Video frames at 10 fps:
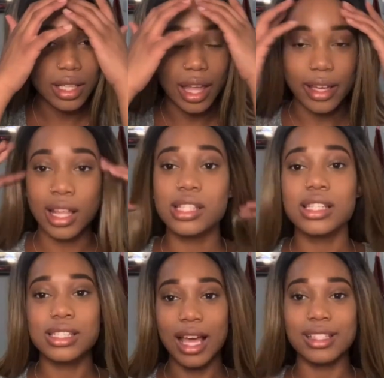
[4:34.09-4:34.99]
Like, that's
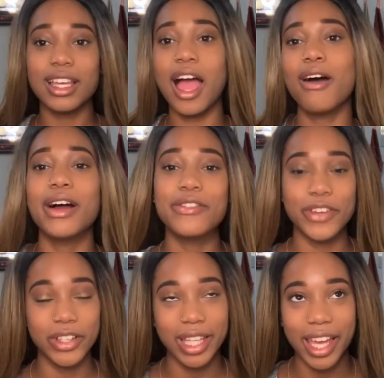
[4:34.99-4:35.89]
exactly how I
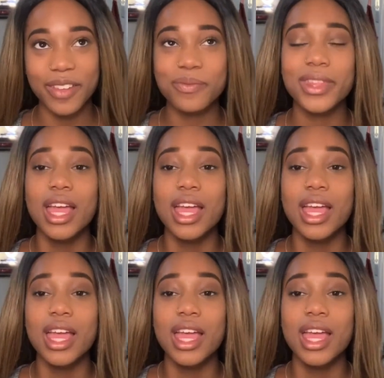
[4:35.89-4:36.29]
felt like.